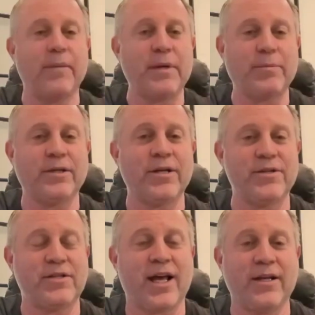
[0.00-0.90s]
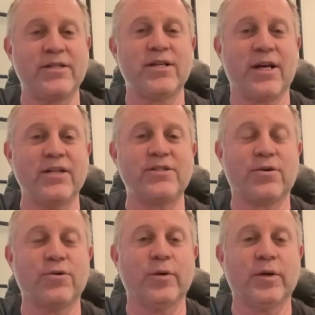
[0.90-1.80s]
people to understand it's a
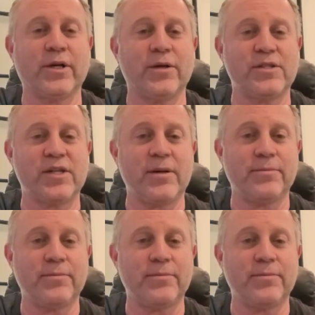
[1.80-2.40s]
cool one to go see.